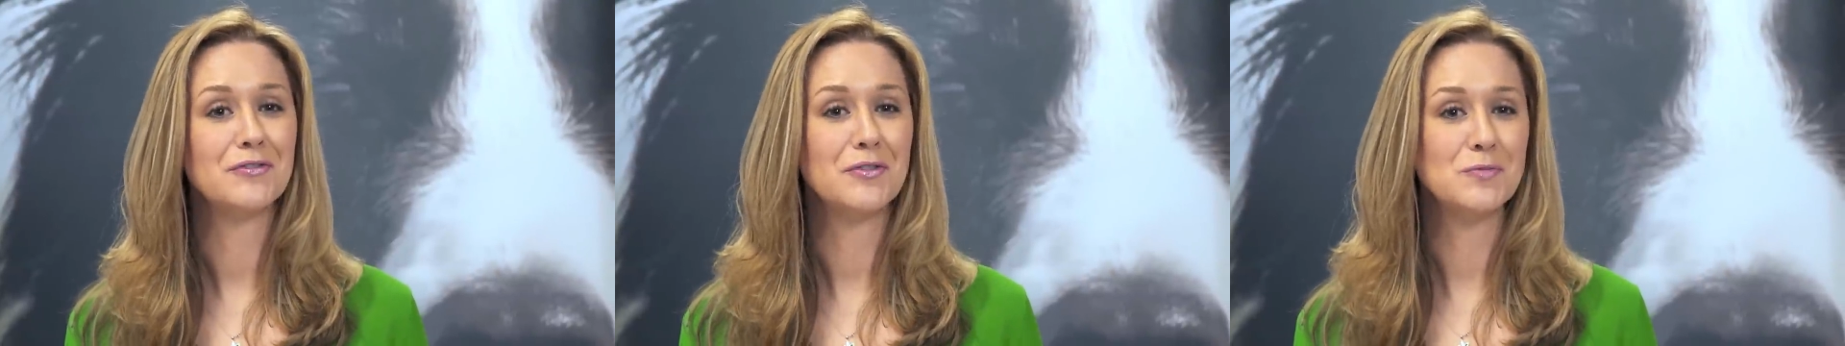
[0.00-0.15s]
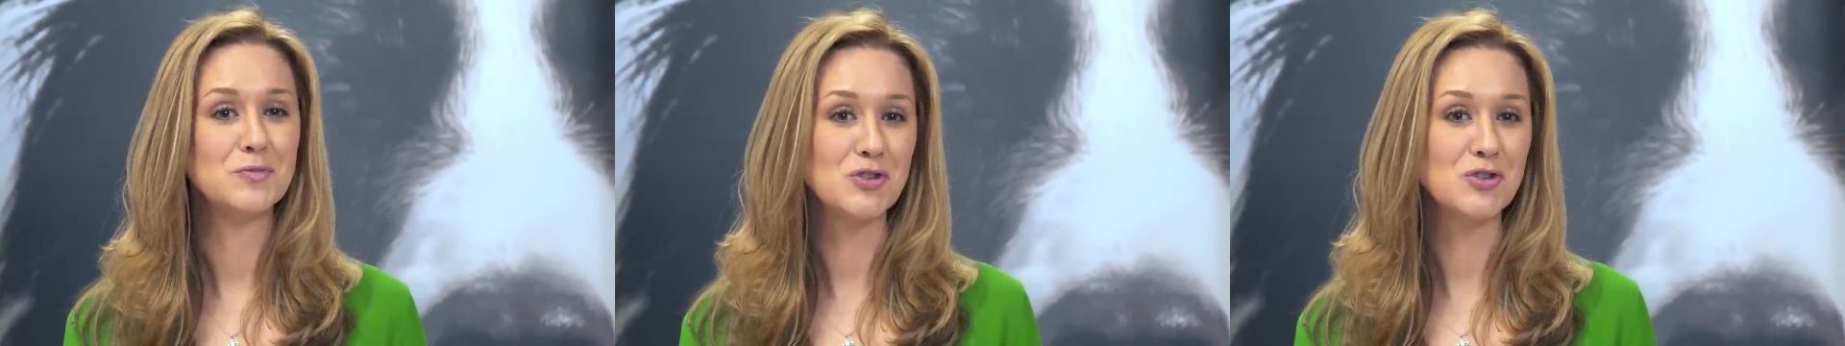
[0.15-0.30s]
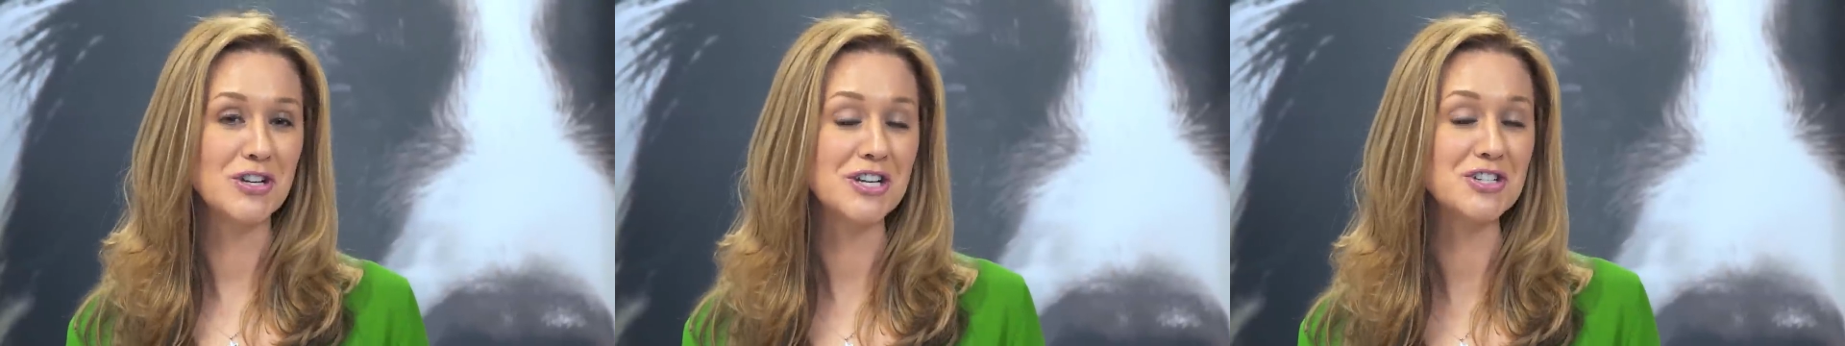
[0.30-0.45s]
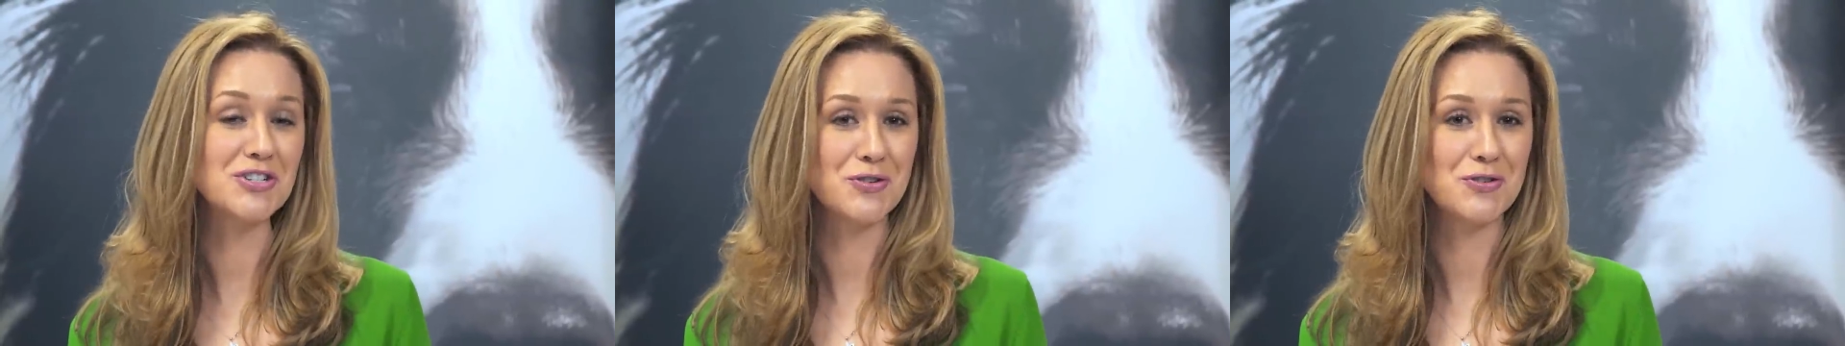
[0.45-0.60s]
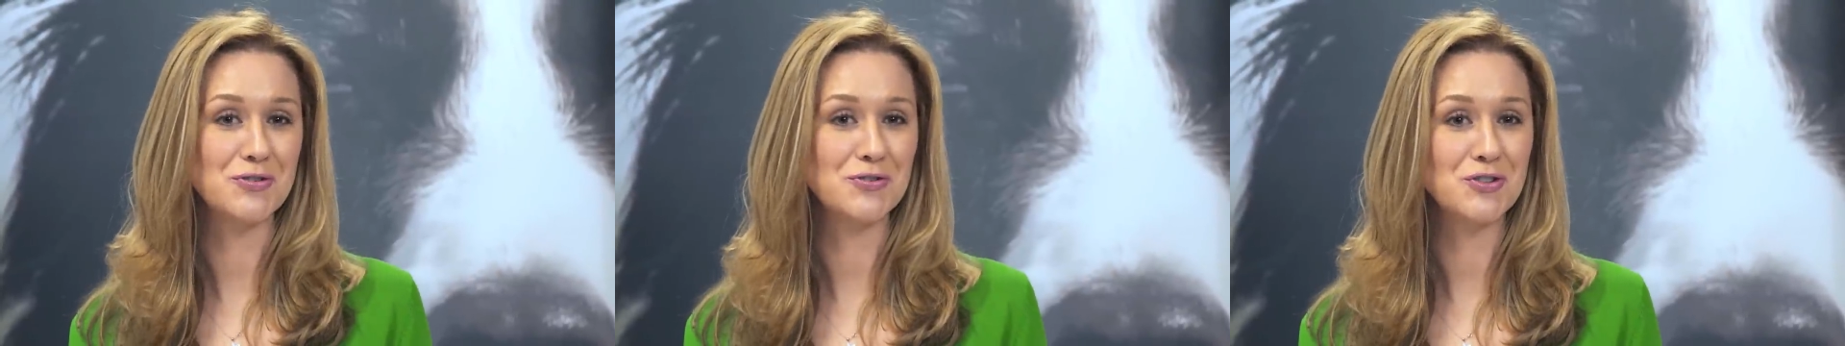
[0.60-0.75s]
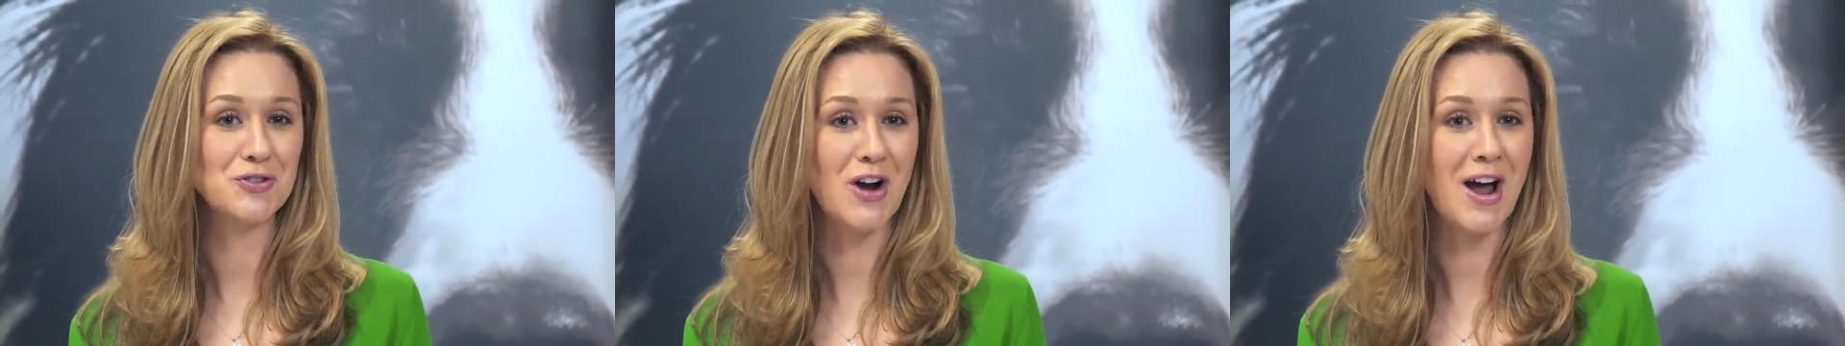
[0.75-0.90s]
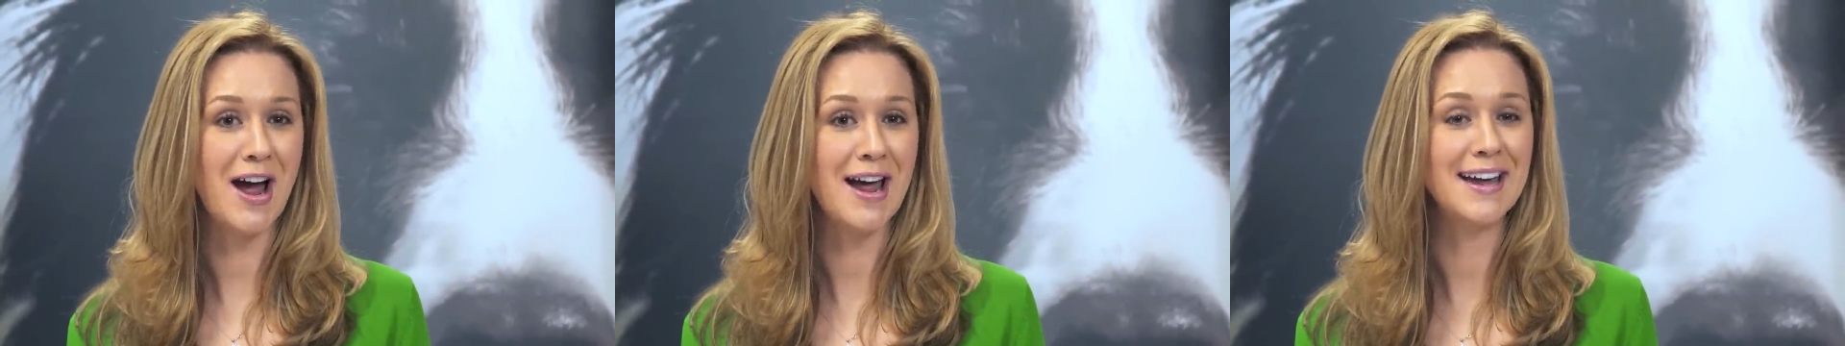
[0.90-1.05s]
from traditional
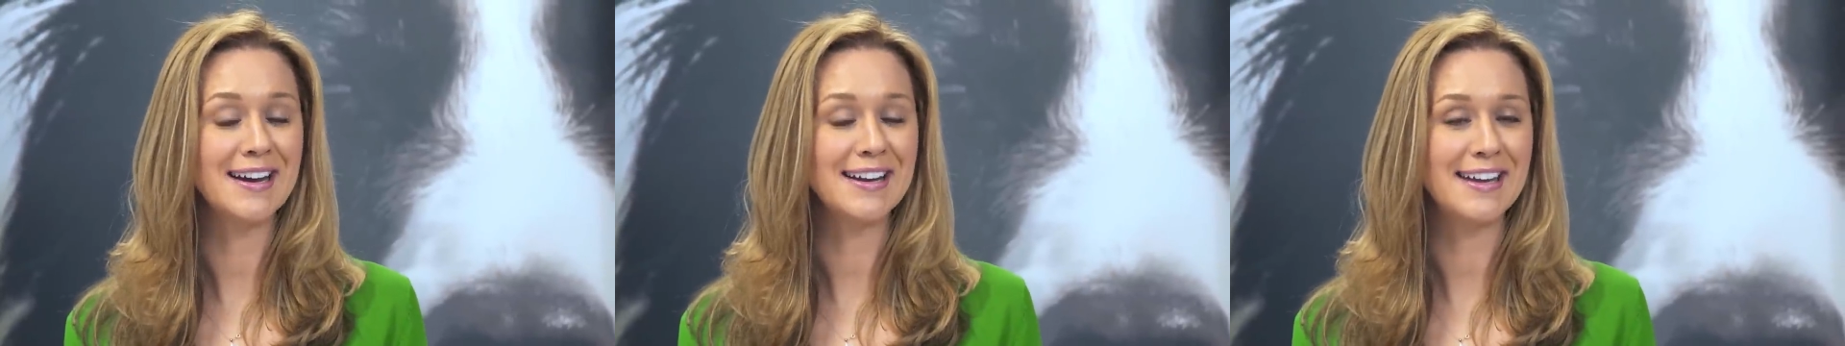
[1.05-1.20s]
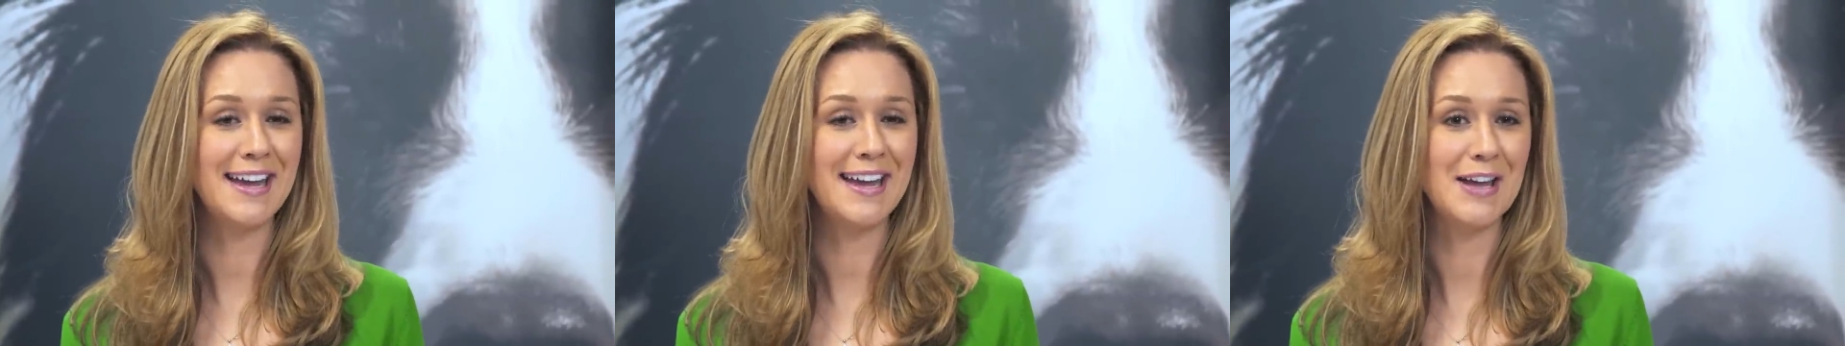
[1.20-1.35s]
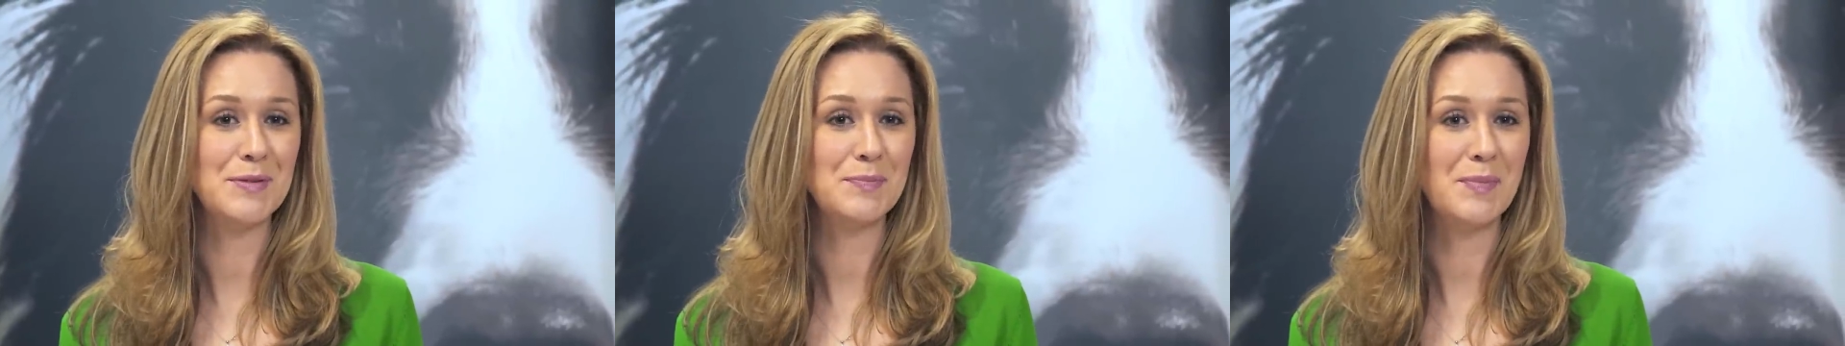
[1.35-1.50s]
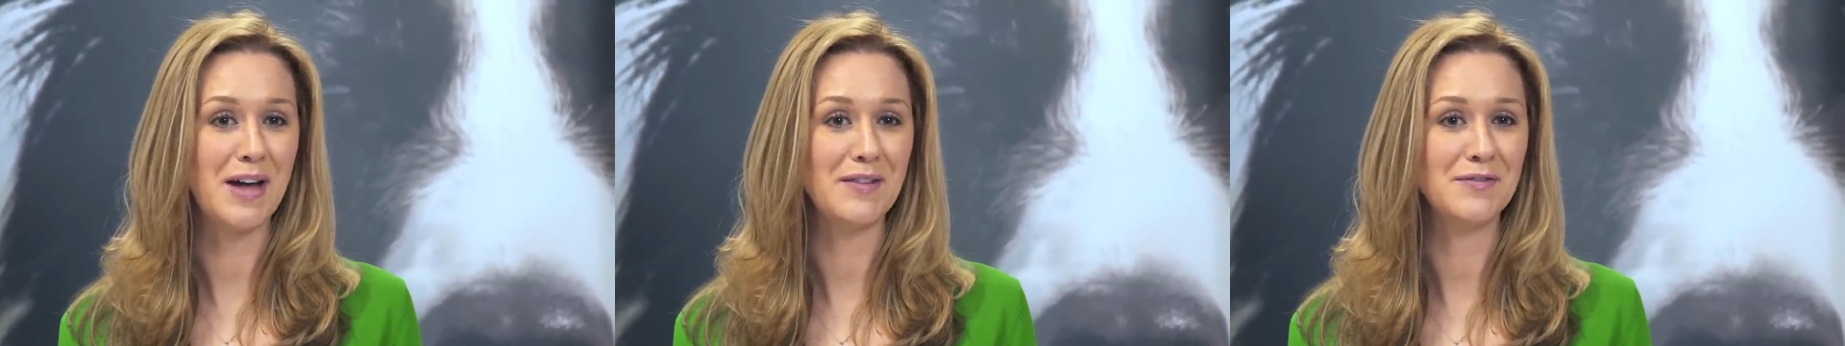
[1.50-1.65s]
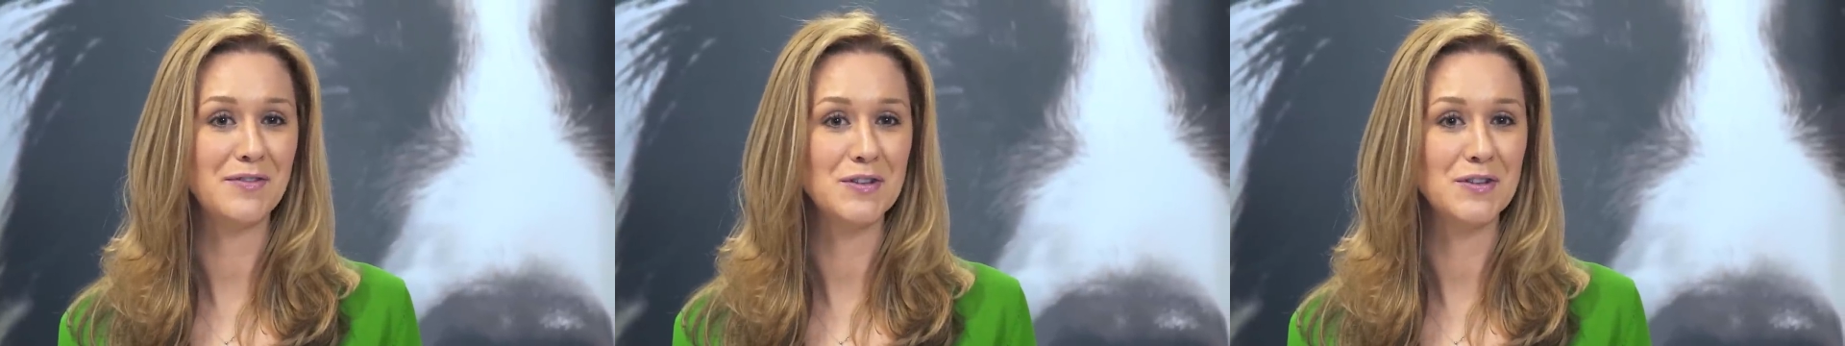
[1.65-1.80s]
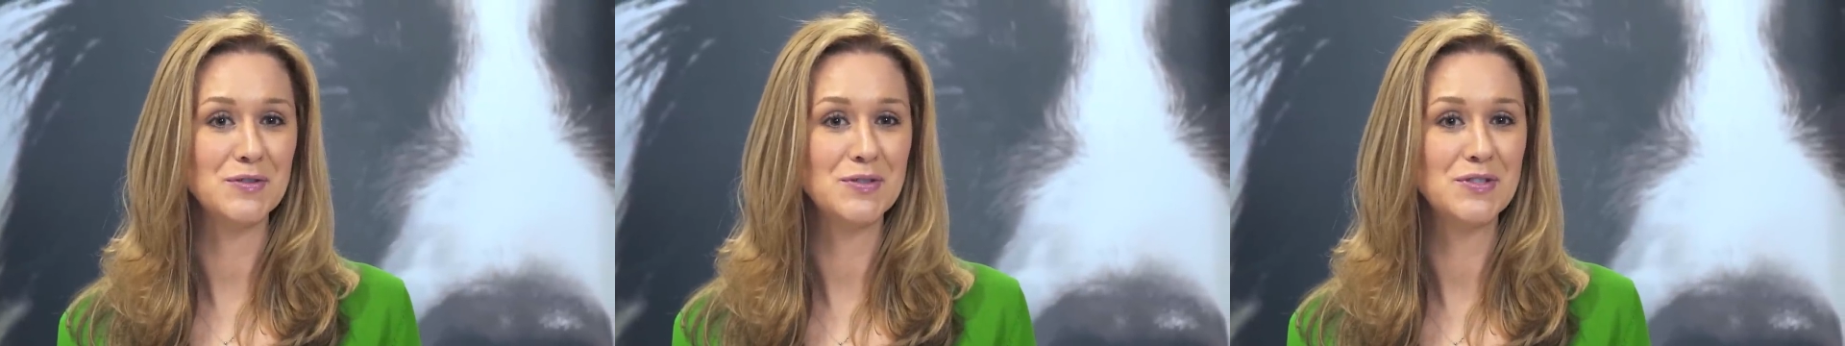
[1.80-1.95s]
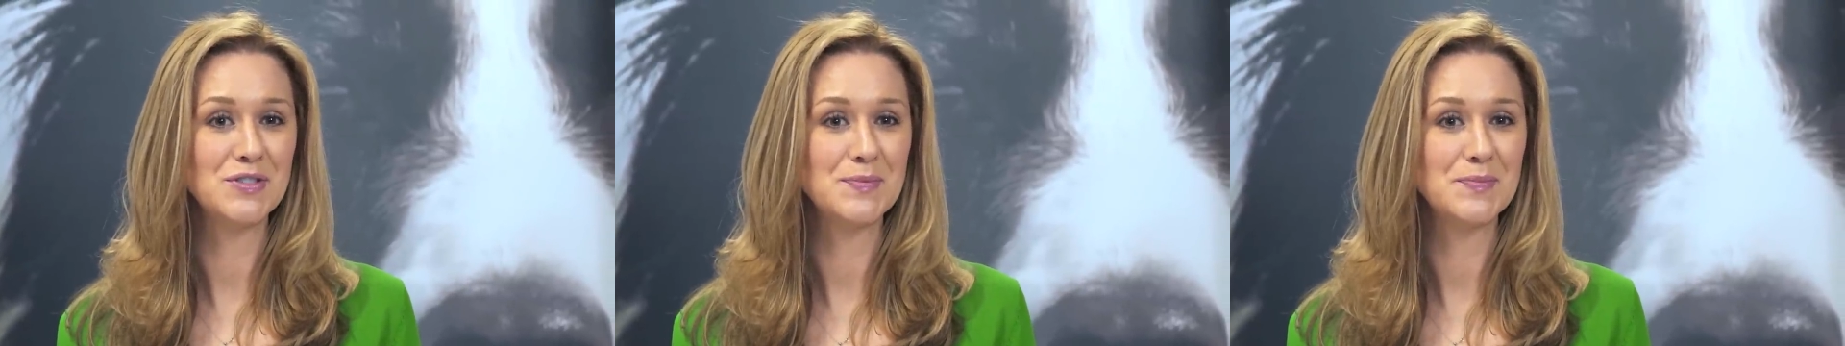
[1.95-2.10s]
dry and canned pet
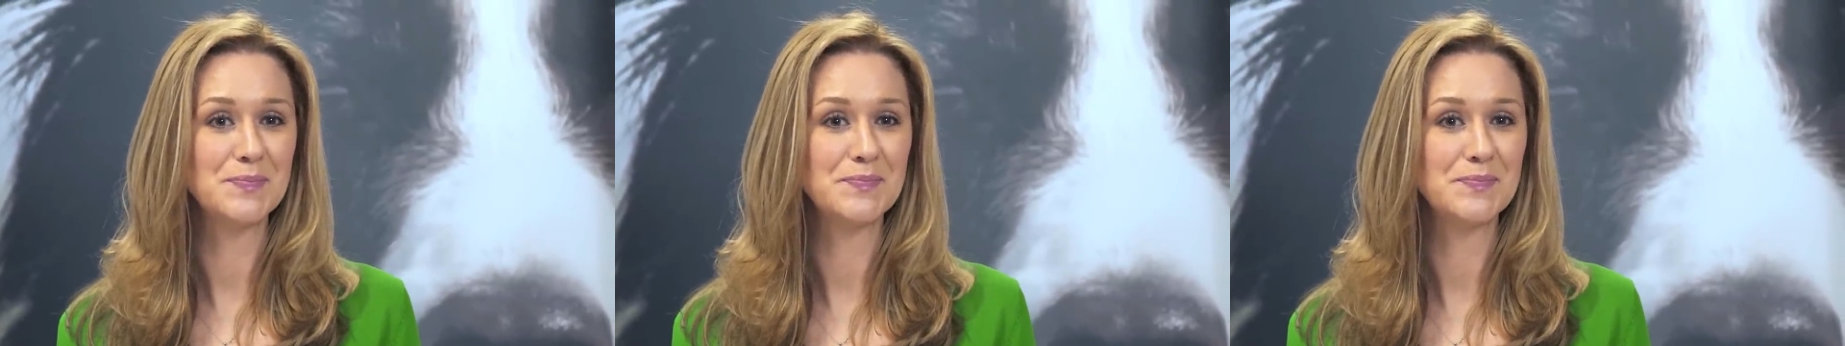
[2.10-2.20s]
foods.